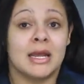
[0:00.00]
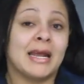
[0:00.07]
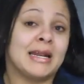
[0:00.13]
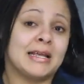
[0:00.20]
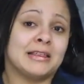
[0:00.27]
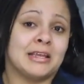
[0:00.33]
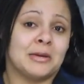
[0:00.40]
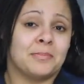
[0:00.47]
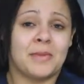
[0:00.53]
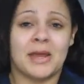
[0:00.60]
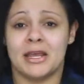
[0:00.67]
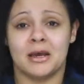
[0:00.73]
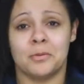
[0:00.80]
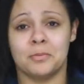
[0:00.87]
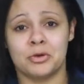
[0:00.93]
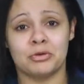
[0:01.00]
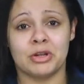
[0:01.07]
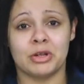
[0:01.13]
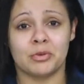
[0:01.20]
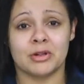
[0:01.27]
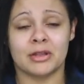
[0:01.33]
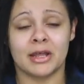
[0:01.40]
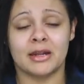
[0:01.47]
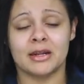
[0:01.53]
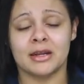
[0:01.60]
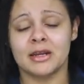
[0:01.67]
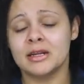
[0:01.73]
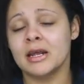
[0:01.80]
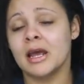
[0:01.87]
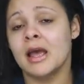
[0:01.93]
anything makeup, beauty
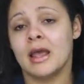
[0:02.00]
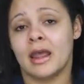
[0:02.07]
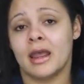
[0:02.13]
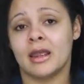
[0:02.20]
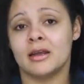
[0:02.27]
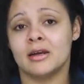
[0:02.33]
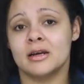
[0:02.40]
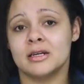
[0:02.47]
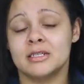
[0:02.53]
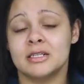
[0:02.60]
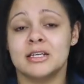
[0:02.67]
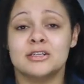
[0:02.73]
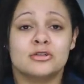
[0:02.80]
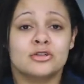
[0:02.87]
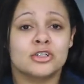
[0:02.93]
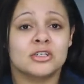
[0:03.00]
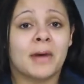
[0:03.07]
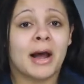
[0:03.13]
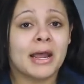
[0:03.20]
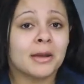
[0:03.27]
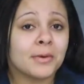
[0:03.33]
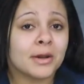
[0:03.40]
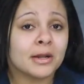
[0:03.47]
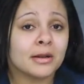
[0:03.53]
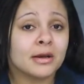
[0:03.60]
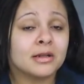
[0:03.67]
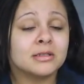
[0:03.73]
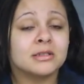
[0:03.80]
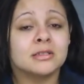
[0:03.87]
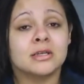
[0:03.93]
related, and these are just my opinions.